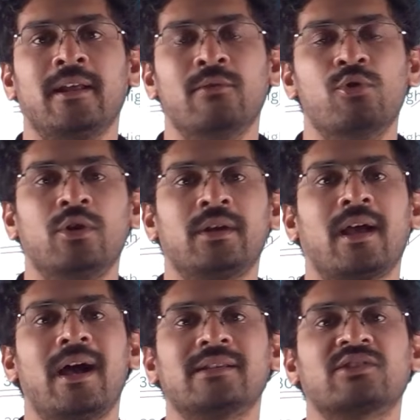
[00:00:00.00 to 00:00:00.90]
He won't
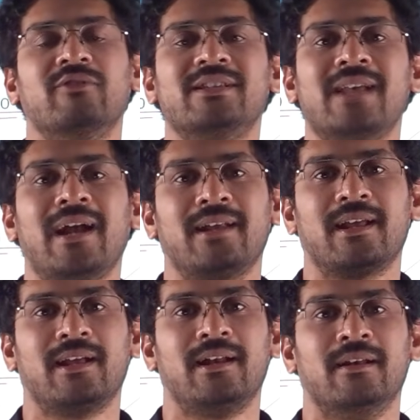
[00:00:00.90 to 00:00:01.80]
ask which
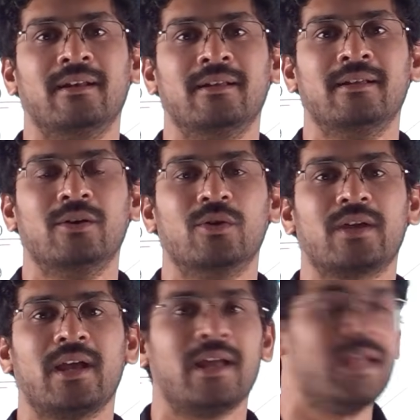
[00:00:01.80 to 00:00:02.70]
article,
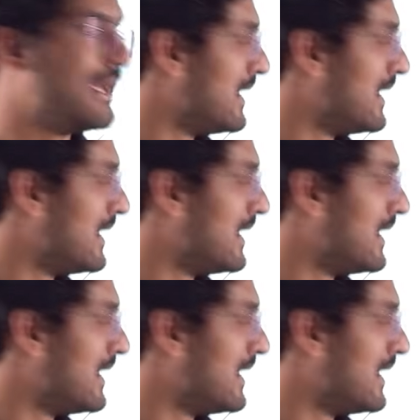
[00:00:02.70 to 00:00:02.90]
okay,